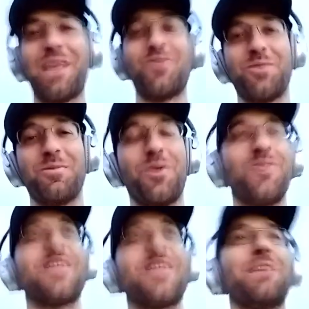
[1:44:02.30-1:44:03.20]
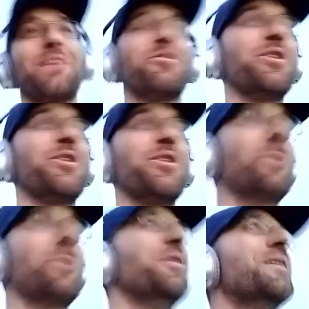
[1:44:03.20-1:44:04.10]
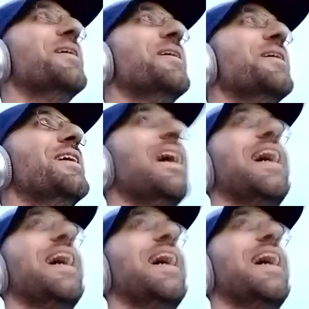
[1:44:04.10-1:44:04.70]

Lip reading: streamed the whole time with you, and